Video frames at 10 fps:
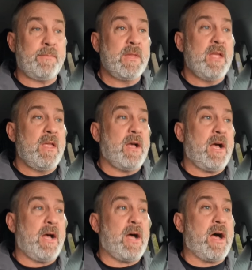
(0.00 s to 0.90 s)

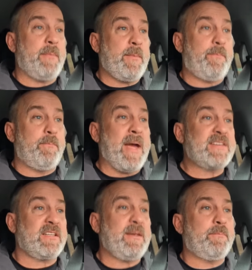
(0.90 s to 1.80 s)
I'll be
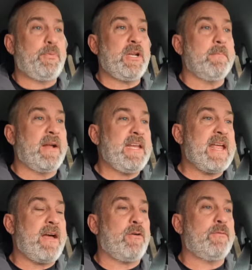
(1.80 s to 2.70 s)
basically putting money
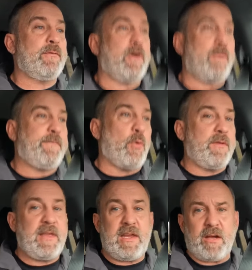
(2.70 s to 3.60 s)
down
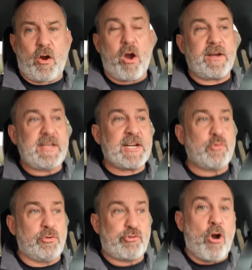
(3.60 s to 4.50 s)
for the
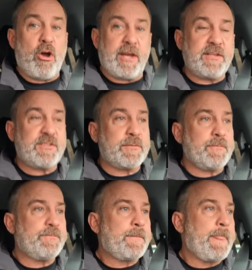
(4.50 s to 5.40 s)
architectural drawings,
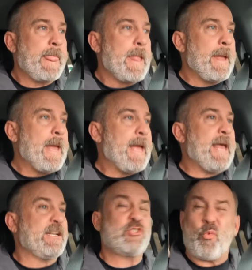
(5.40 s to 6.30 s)

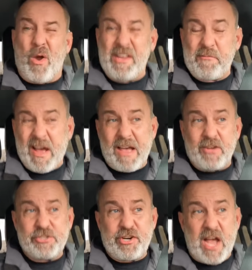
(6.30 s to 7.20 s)
and it's
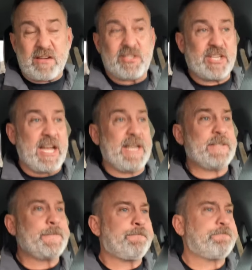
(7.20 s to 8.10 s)
$2,500, guys.